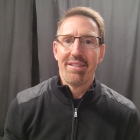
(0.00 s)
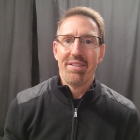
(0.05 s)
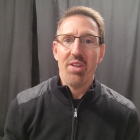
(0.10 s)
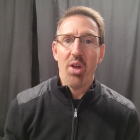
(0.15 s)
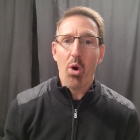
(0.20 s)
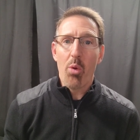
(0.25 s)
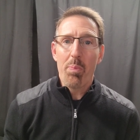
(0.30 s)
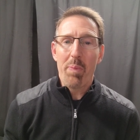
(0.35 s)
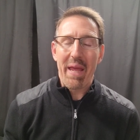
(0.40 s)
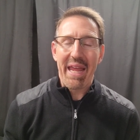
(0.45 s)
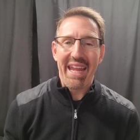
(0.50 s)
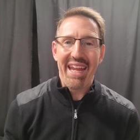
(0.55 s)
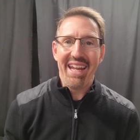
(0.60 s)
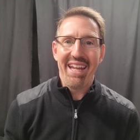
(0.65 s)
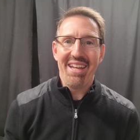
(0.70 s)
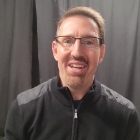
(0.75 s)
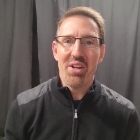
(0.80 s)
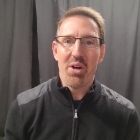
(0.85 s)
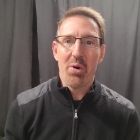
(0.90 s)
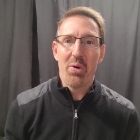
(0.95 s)
No
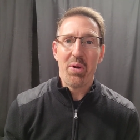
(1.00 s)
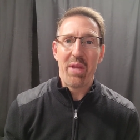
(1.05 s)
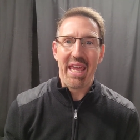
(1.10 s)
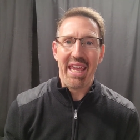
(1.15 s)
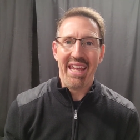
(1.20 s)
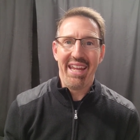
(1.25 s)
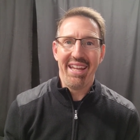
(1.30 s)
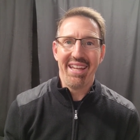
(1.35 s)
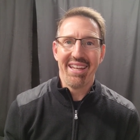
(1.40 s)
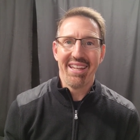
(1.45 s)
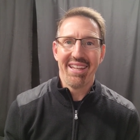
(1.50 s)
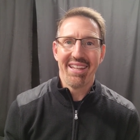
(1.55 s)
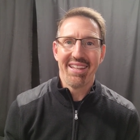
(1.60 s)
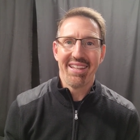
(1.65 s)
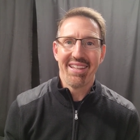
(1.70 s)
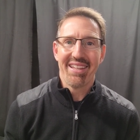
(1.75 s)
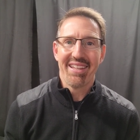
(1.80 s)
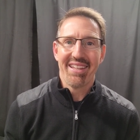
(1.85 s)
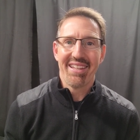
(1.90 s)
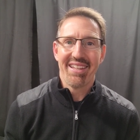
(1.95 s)
pain, no gain.
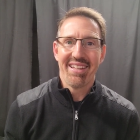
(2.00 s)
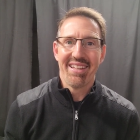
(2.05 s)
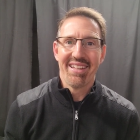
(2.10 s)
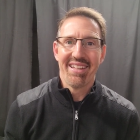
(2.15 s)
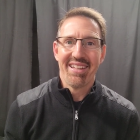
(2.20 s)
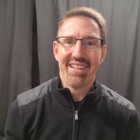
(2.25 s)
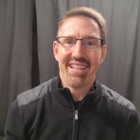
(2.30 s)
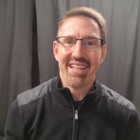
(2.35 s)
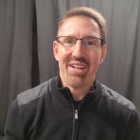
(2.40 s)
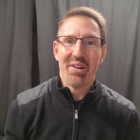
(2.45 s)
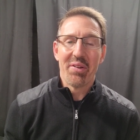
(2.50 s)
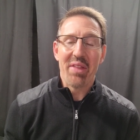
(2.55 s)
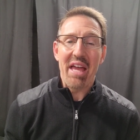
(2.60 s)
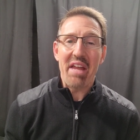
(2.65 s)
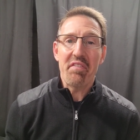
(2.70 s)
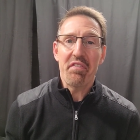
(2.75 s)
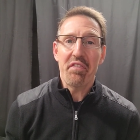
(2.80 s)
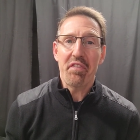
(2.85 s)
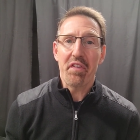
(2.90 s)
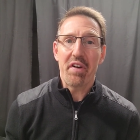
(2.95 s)
Well,
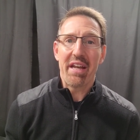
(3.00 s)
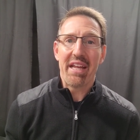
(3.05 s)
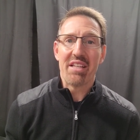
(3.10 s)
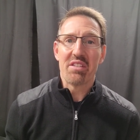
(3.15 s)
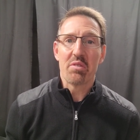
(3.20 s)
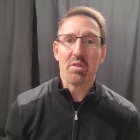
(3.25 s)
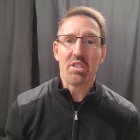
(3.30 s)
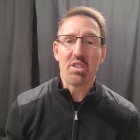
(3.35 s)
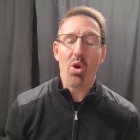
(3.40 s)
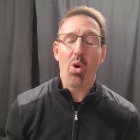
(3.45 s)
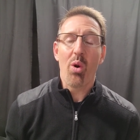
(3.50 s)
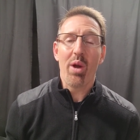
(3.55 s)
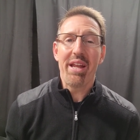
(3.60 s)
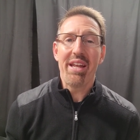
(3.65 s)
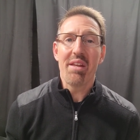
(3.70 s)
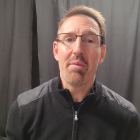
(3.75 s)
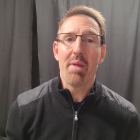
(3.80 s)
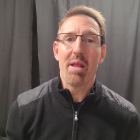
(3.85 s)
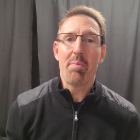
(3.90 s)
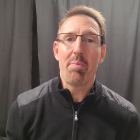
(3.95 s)
that phrase was
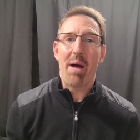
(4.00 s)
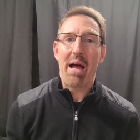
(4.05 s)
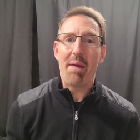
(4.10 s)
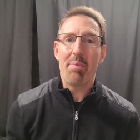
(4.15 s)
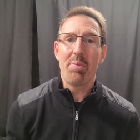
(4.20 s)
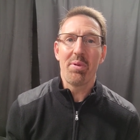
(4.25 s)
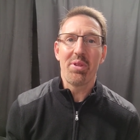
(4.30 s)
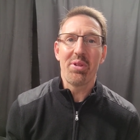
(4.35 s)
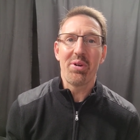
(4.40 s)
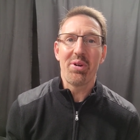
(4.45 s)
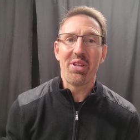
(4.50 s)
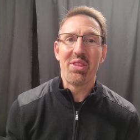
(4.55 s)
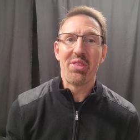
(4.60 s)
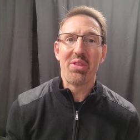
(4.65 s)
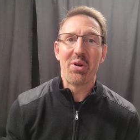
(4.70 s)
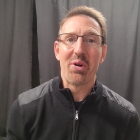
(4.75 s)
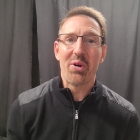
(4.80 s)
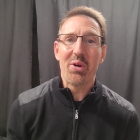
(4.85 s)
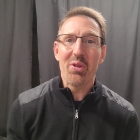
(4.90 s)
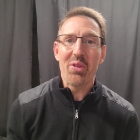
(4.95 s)
coined and made popular in
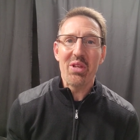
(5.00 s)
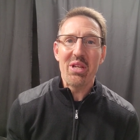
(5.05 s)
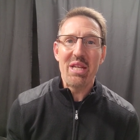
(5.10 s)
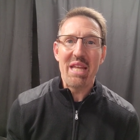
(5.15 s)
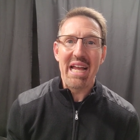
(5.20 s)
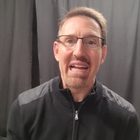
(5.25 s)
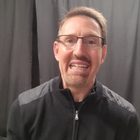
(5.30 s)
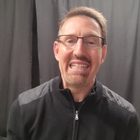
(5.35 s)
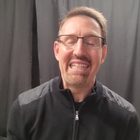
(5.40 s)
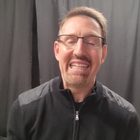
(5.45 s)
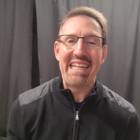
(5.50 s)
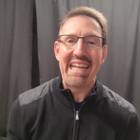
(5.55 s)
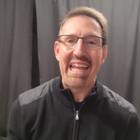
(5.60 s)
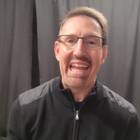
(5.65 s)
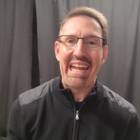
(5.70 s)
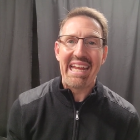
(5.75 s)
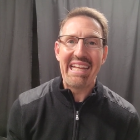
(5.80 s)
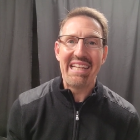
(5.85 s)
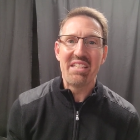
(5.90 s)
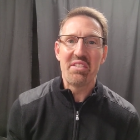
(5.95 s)
the early
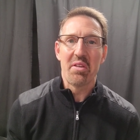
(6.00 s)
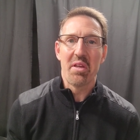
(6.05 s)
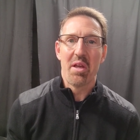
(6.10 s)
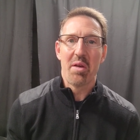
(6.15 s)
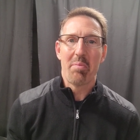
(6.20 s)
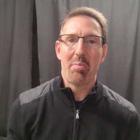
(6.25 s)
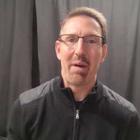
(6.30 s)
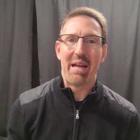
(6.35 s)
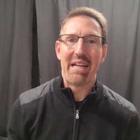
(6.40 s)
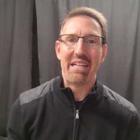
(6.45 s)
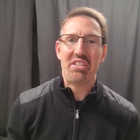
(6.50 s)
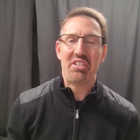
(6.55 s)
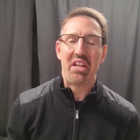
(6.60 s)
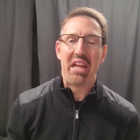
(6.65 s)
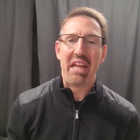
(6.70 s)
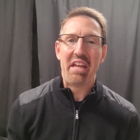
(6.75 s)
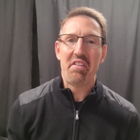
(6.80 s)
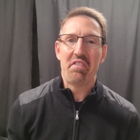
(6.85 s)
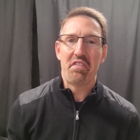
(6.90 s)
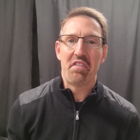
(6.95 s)
1980s by
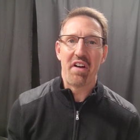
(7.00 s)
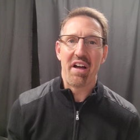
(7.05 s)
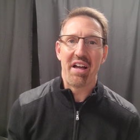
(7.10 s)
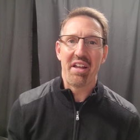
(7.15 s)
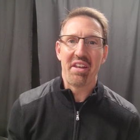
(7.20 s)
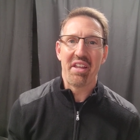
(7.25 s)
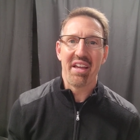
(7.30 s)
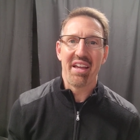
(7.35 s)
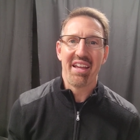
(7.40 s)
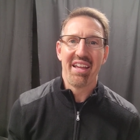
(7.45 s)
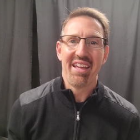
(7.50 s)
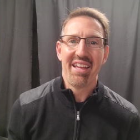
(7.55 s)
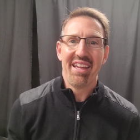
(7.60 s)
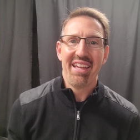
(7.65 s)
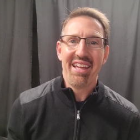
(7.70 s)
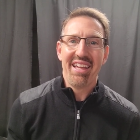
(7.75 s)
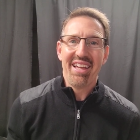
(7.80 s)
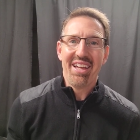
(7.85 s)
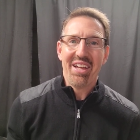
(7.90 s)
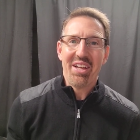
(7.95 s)
Jane Fonda
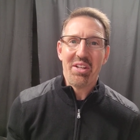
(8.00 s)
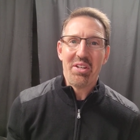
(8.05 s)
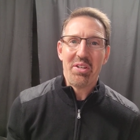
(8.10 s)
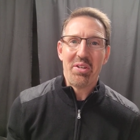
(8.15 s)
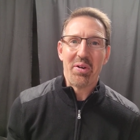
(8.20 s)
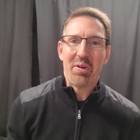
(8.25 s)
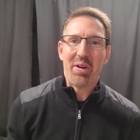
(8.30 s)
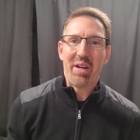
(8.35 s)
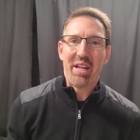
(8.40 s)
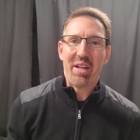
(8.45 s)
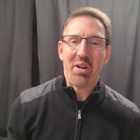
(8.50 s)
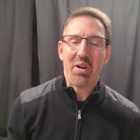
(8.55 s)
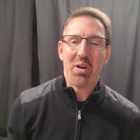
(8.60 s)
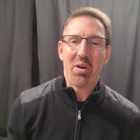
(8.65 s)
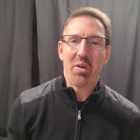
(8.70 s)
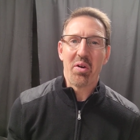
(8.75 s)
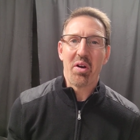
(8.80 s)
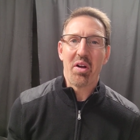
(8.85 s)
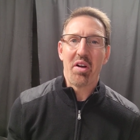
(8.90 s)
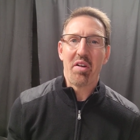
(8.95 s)
during
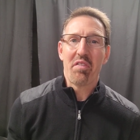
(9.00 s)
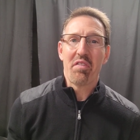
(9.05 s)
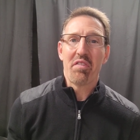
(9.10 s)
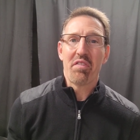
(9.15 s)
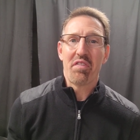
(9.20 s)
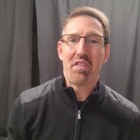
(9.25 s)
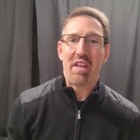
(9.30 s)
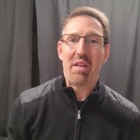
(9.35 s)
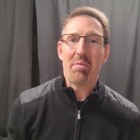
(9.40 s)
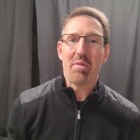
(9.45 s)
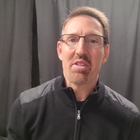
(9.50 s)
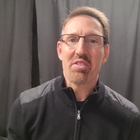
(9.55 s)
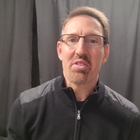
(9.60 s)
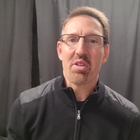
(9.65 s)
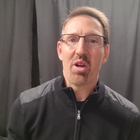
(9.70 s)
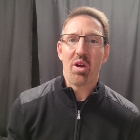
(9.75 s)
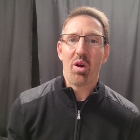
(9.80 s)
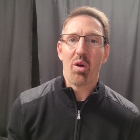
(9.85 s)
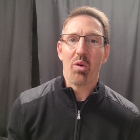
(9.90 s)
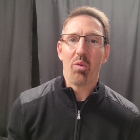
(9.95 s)
her
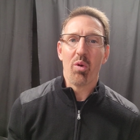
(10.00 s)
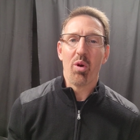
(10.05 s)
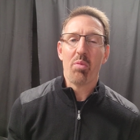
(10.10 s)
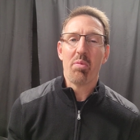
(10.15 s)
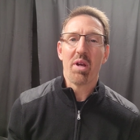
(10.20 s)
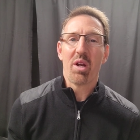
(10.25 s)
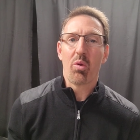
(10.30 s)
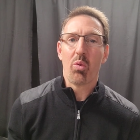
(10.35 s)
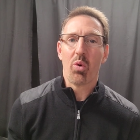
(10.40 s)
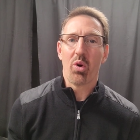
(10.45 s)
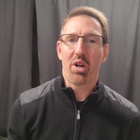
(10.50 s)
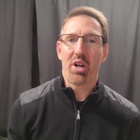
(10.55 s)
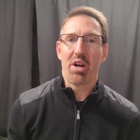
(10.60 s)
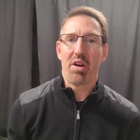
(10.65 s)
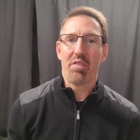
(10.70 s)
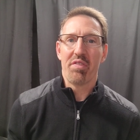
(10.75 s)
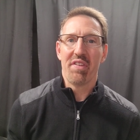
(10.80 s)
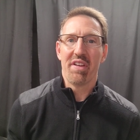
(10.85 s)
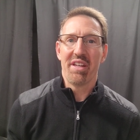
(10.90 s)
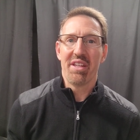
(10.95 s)
famous aerobic
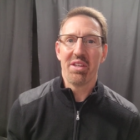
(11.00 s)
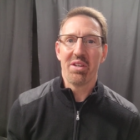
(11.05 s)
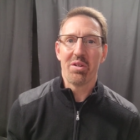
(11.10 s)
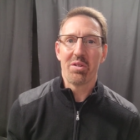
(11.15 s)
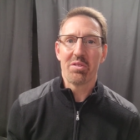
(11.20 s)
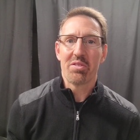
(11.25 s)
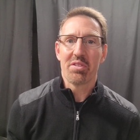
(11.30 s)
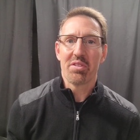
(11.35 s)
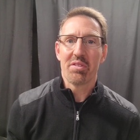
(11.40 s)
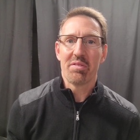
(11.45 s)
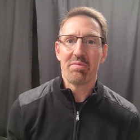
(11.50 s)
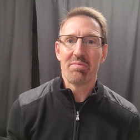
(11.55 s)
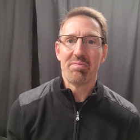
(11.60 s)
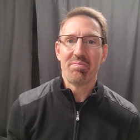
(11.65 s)
workout videos.